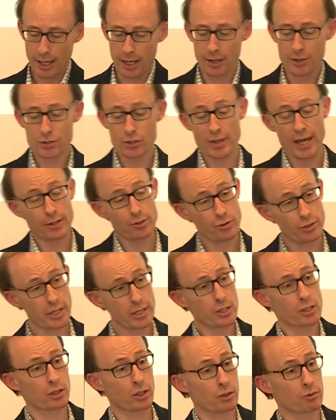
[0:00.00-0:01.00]
So that
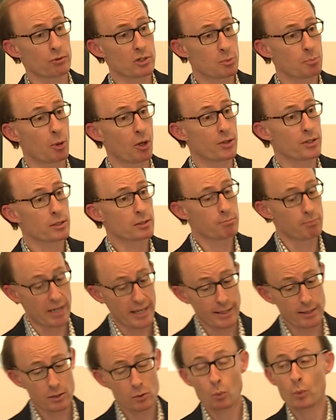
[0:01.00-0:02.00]
traditional response
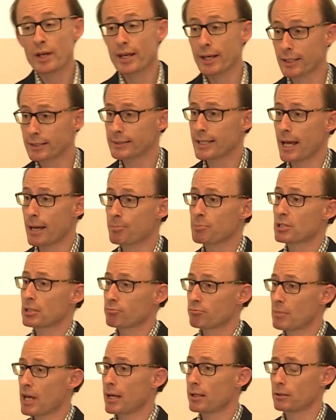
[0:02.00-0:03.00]
means we accept
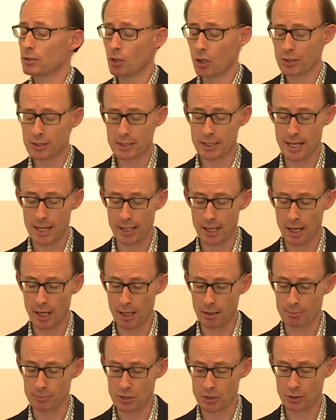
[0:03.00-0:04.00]
that non-state
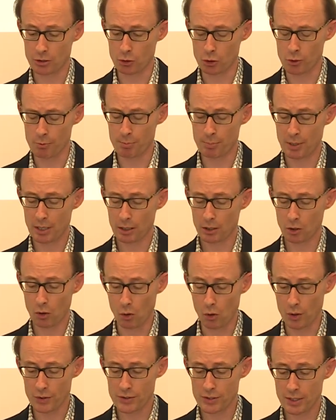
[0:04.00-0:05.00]
armed group
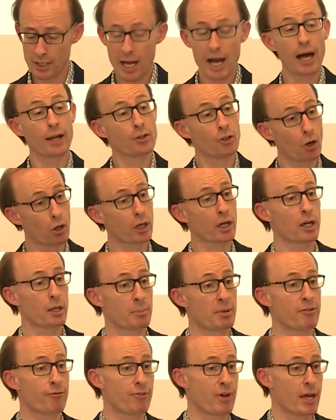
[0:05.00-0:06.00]
courts are not going to
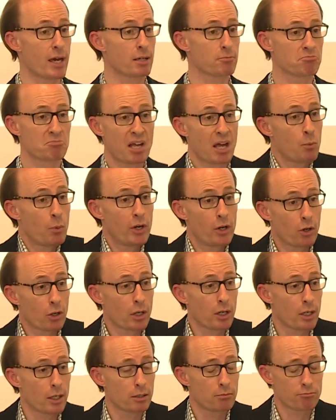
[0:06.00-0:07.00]
be fair, and we're not
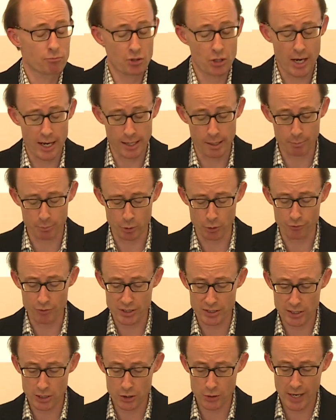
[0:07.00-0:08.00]
going to try and improve
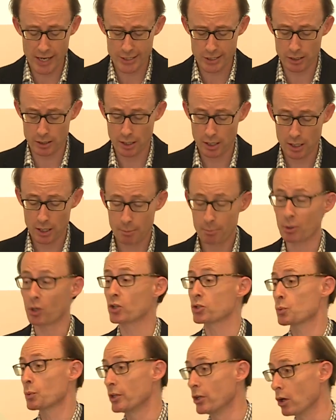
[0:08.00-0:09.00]
the situation
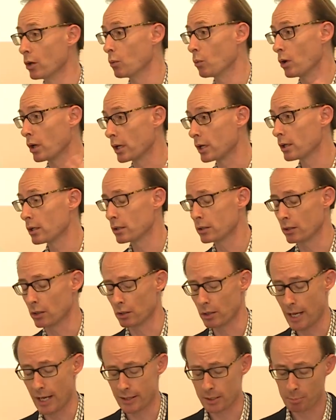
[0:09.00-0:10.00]
because we don't want
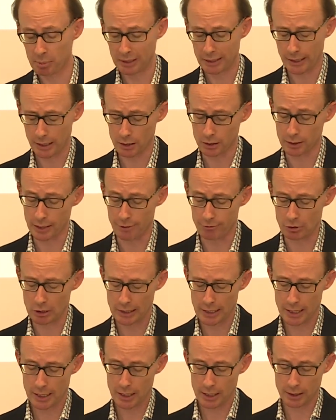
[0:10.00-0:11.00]
to, at the political level,
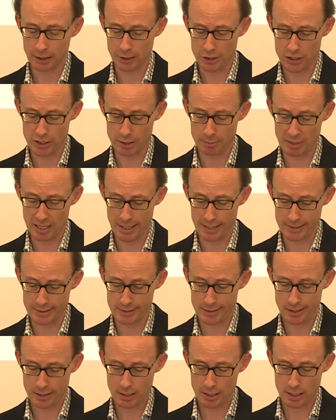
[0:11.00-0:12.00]

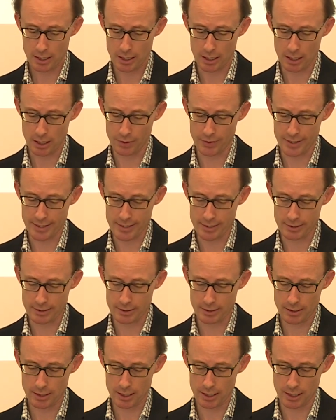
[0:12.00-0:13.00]
legitimise
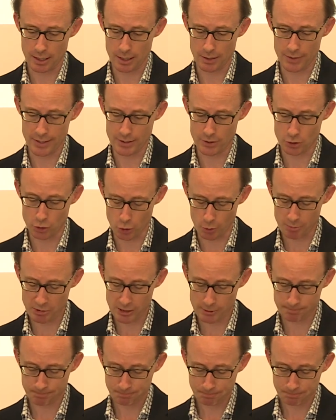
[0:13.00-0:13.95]
these groups.